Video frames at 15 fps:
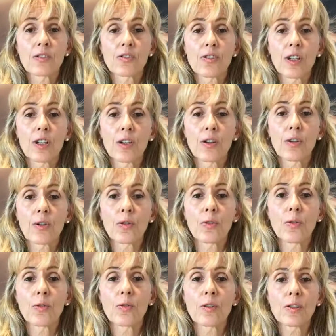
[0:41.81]

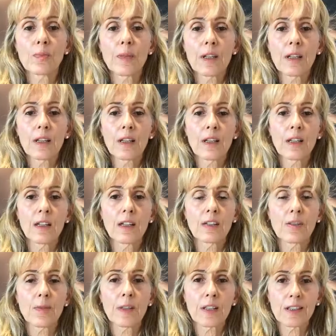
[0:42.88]
So it's been
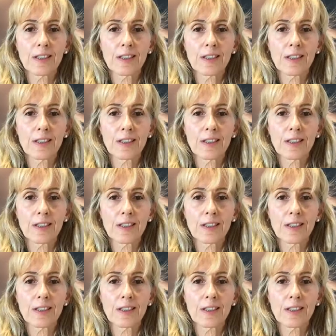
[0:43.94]
a